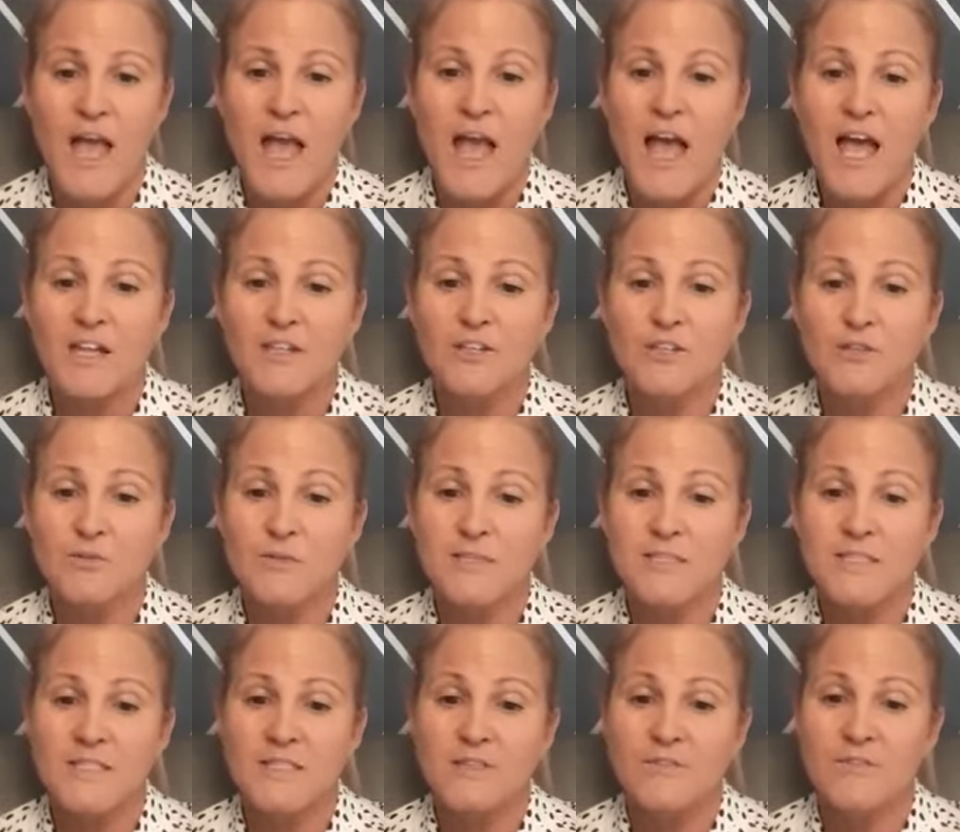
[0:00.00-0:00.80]
and you will
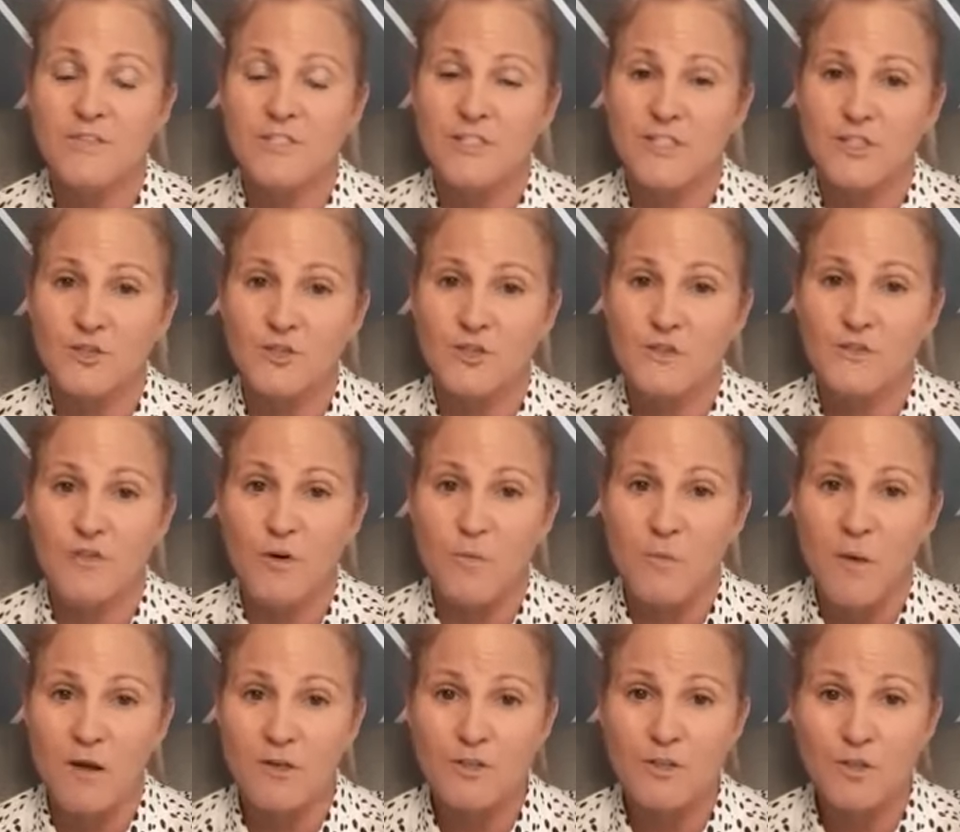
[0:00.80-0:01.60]
see the videos
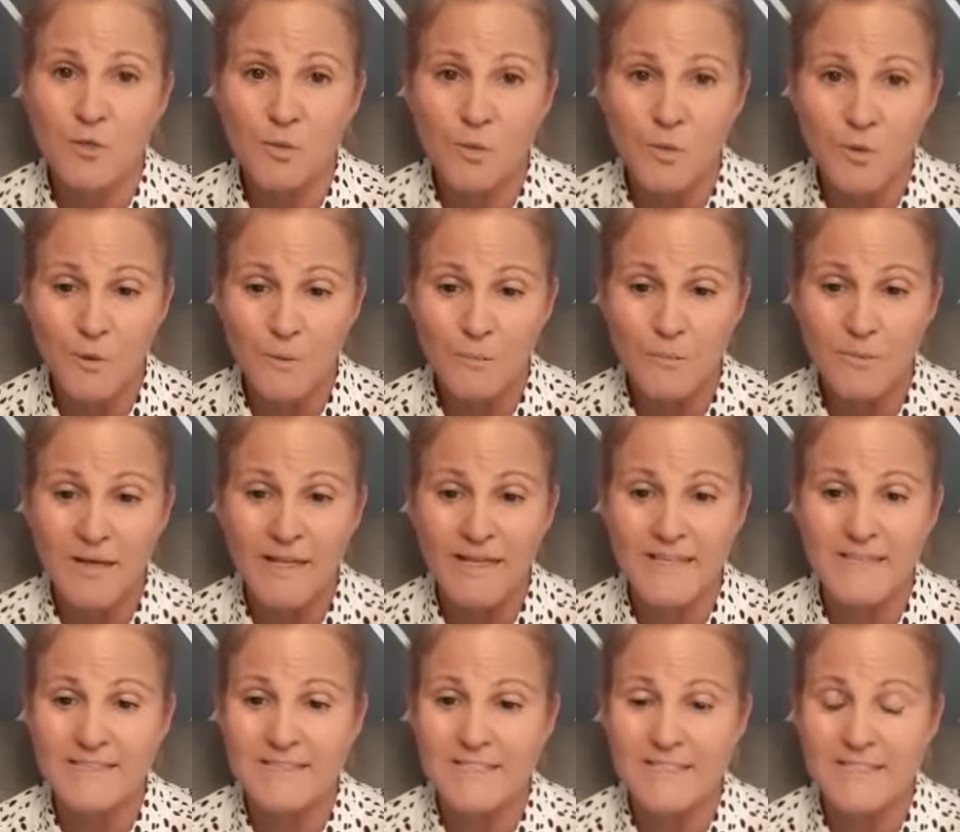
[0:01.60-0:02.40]
from our Talk and
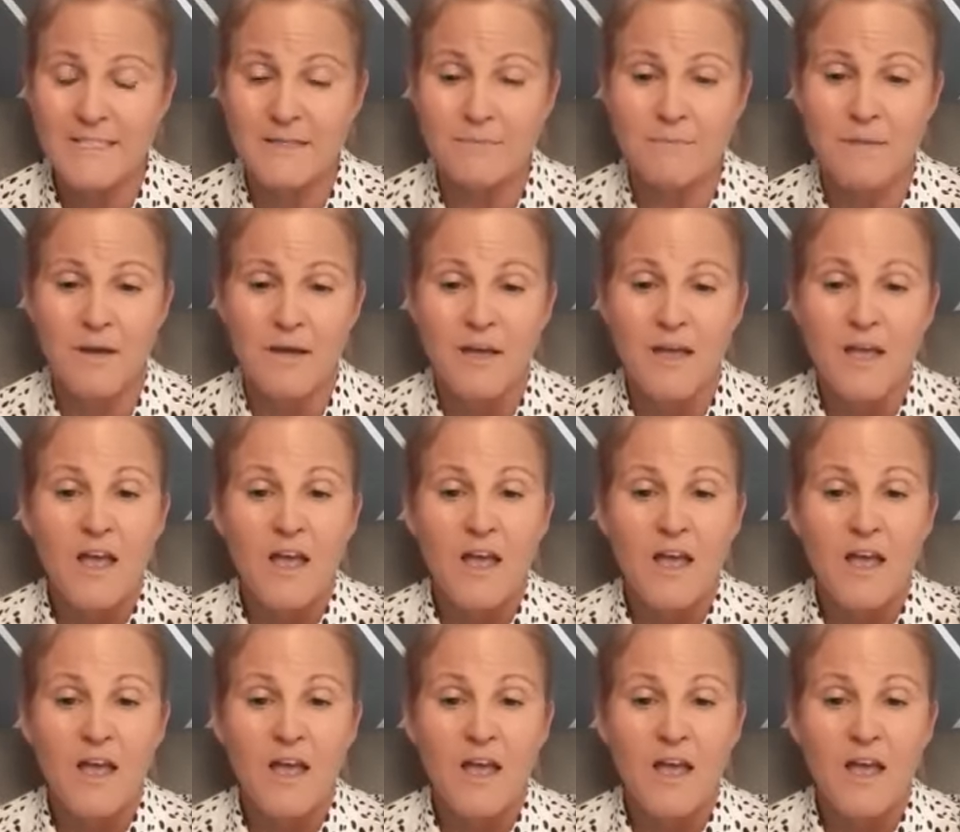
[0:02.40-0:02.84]
Play team.